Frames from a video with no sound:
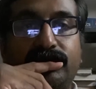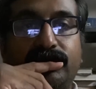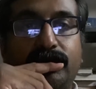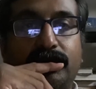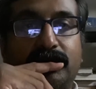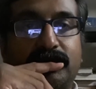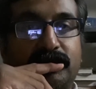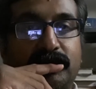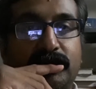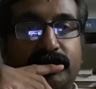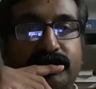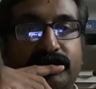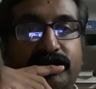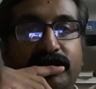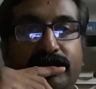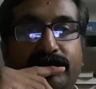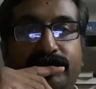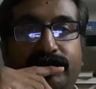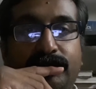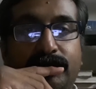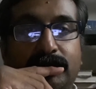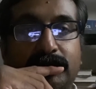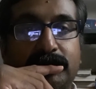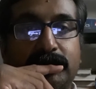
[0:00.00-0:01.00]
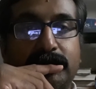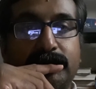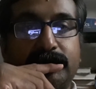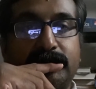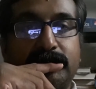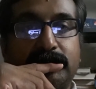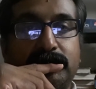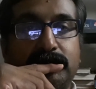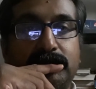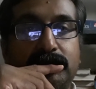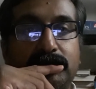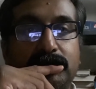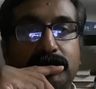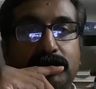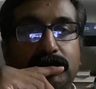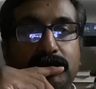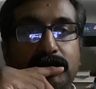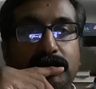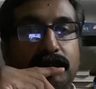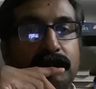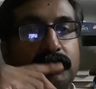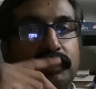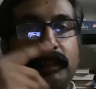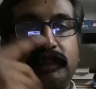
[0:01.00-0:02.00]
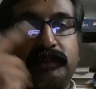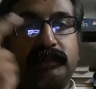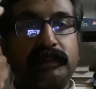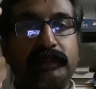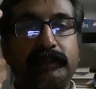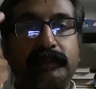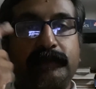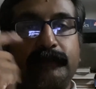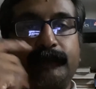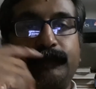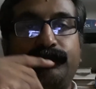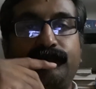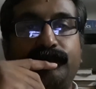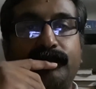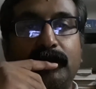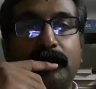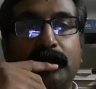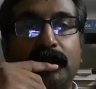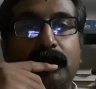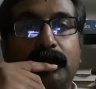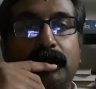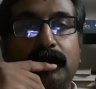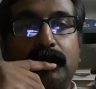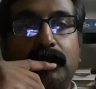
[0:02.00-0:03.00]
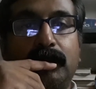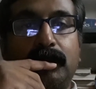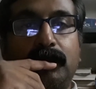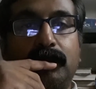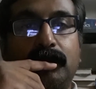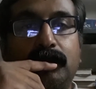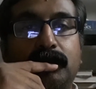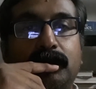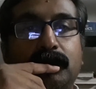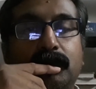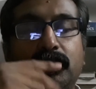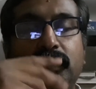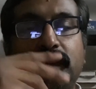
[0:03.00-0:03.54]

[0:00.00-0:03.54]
forceps, tough forceps. That's it. So